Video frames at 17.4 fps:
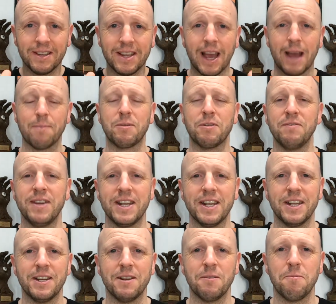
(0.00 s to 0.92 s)

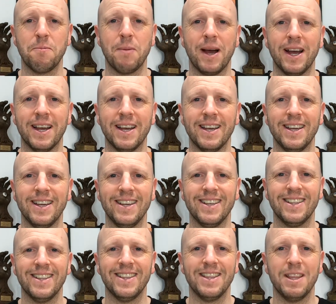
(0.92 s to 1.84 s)
captivated
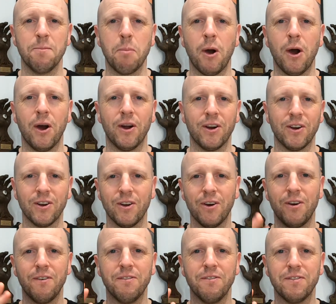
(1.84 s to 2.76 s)
by the power
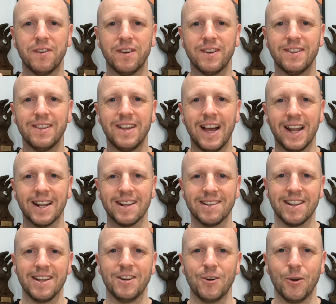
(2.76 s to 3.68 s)
of
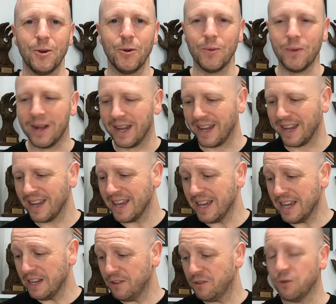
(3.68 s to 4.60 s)
Alexander Low Ray.
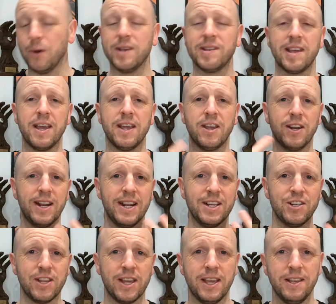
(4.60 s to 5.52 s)
So as I got
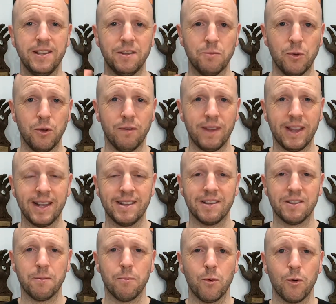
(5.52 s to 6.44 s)
into his
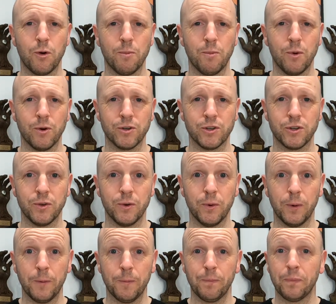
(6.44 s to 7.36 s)
movies more and more
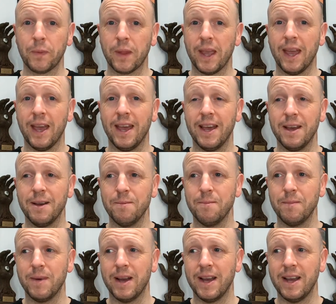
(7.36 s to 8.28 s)
so,
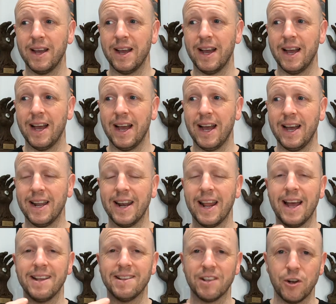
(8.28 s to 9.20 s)
and
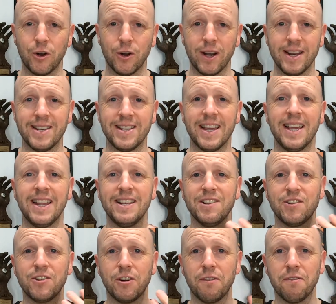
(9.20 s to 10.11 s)
as an early
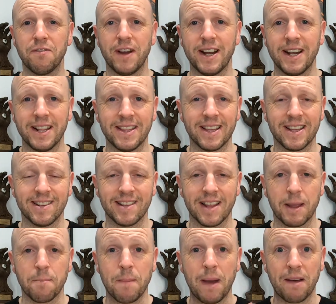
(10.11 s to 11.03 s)
teen, started finding things
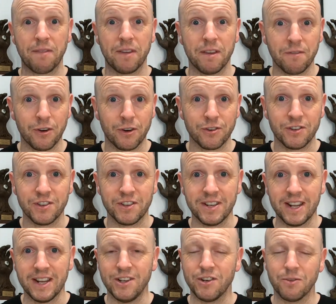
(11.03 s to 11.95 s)
like Mafia vs
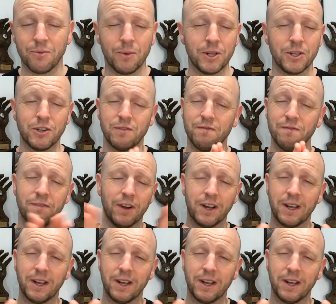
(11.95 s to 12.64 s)
Ninja, which